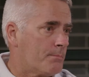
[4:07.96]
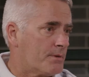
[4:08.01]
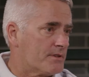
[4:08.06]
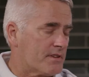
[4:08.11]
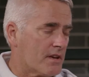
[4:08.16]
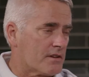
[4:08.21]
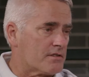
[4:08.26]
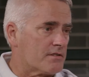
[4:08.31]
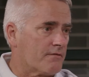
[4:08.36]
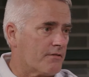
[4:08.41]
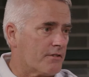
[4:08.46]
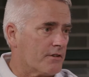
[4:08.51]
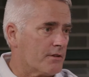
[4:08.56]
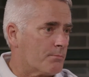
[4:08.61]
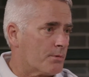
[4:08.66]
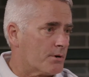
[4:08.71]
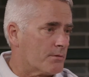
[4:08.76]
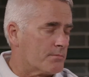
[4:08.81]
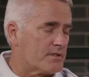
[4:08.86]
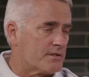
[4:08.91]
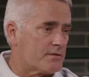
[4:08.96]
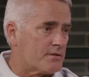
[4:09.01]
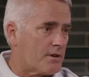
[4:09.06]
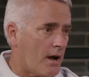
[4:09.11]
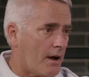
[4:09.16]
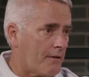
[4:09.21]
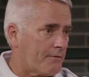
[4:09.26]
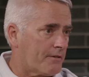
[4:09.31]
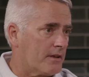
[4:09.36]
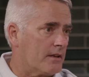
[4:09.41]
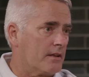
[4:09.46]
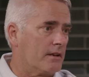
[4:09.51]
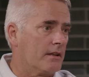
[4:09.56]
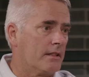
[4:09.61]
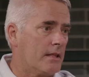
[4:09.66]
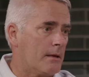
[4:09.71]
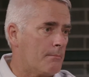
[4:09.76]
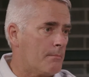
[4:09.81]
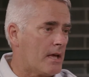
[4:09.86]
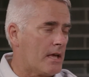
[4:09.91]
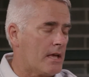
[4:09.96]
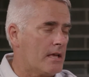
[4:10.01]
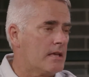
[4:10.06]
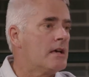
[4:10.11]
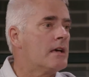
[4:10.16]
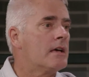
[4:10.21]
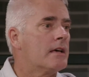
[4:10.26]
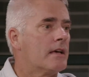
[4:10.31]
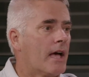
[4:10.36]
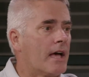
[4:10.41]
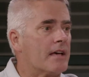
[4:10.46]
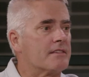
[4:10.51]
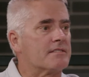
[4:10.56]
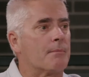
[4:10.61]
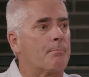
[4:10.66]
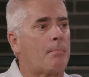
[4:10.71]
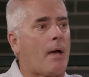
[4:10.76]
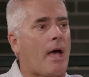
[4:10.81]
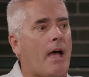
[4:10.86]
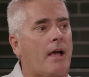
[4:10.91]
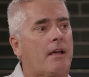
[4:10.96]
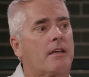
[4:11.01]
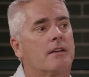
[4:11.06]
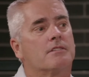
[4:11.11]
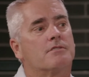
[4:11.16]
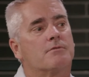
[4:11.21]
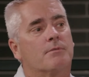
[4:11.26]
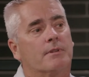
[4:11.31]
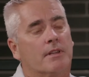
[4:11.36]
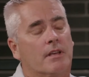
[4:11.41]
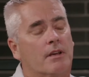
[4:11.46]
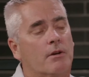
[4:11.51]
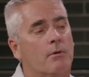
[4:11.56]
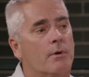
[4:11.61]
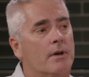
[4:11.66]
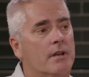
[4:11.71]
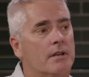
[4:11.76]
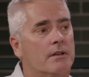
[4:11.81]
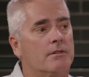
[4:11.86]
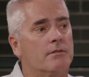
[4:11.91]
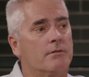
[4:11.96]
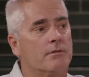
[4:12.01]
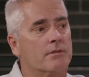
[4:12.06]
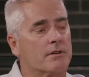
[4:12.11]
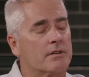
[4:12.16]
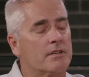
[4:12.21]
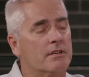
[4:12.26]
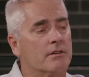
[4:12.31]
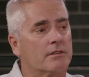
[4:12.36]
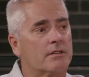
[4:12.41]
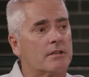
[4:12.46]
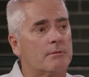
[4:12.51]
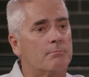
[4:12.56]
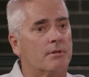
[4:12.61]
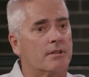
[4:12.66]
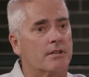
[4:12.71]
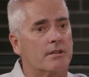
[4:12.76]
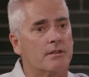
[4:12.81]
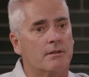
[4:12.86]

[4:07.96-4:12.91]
possession for the purpose of trafficking, and they may, as a package, when they go in and do their guilty plea,